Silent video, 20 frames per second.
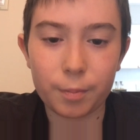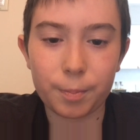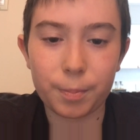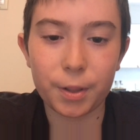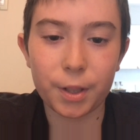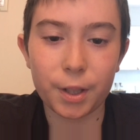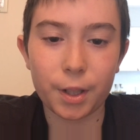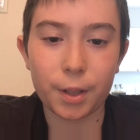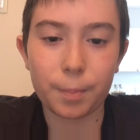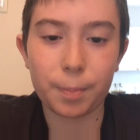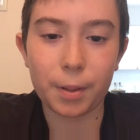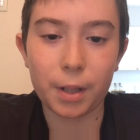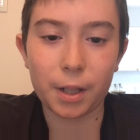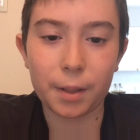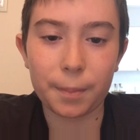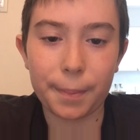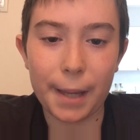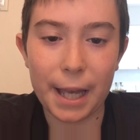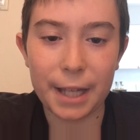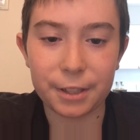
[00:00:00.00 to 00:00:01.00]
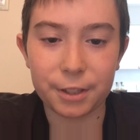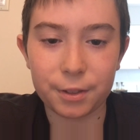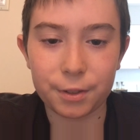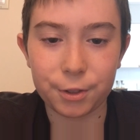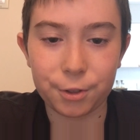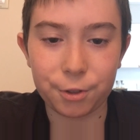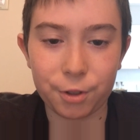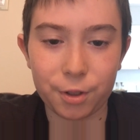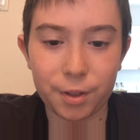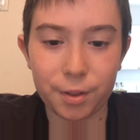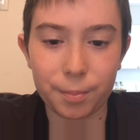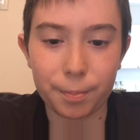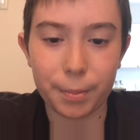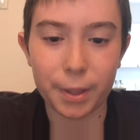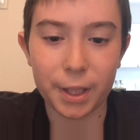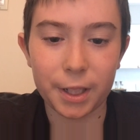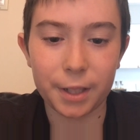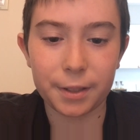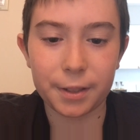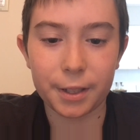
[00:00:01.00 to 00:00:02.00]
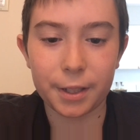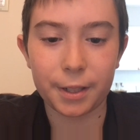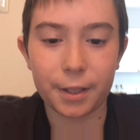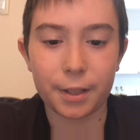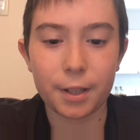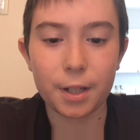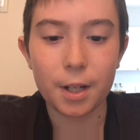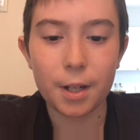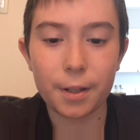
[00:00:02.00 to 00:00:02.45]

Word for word: put a puck past Jordan Binnington.